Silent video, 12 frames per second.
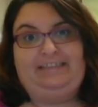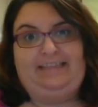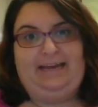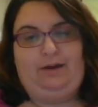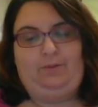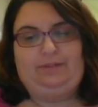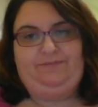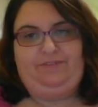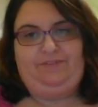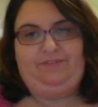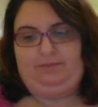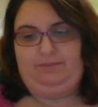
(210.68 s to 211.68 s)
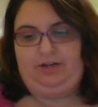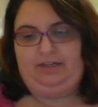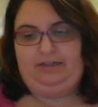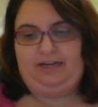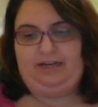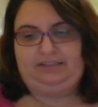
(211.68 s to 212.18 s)
That wasn't very
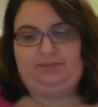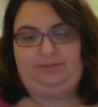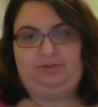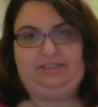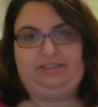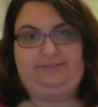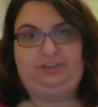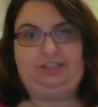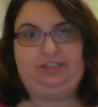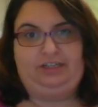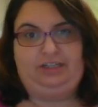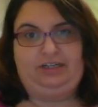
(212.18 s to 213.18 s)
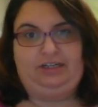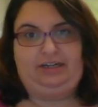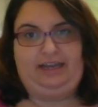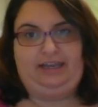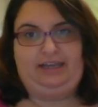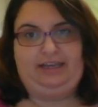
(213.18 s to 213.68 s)
smart, not supposed to have
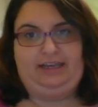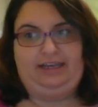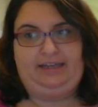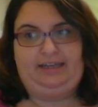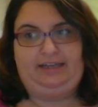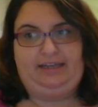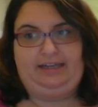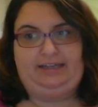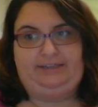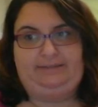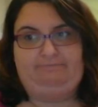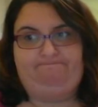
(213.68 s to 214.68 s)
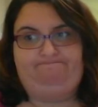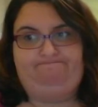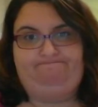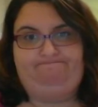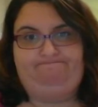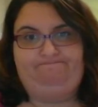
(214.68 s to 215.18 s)
sugar, and
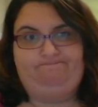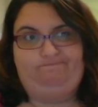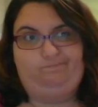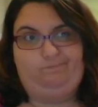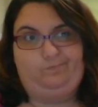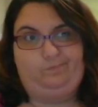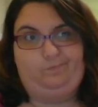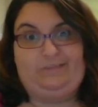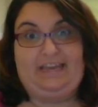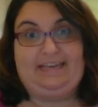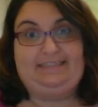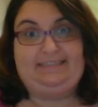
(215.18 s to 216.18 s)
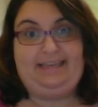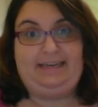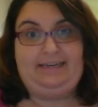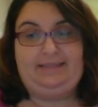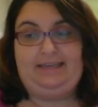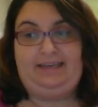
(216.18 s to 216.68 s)
they
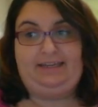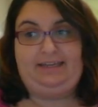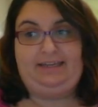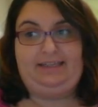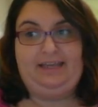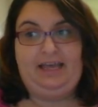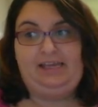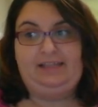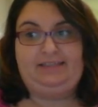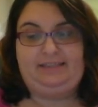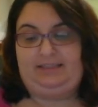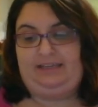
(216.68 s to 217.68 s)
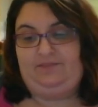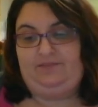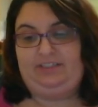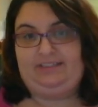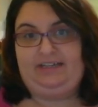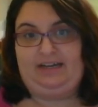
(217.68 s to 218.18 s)
say that the sleeve
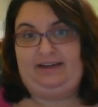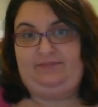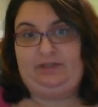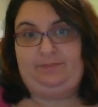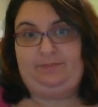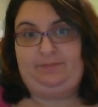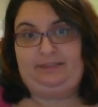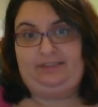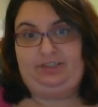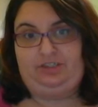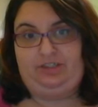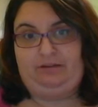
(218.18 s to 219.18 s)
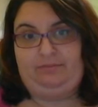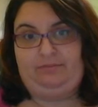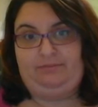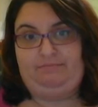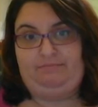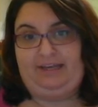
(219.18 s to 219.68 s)
does not have dumping
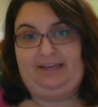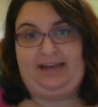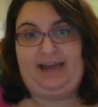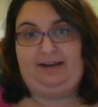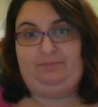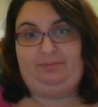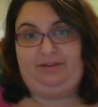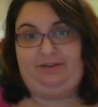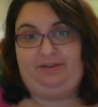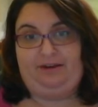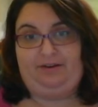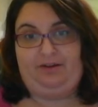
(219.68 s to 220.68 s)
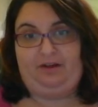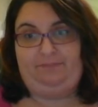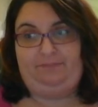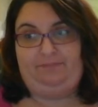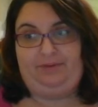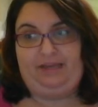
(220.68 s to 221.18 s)
syndrome, but I don't believe that at
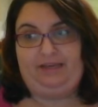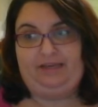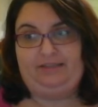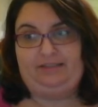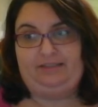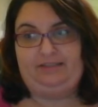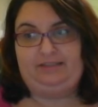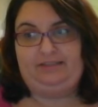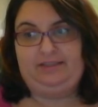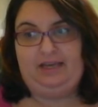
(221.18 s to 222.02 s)
all, because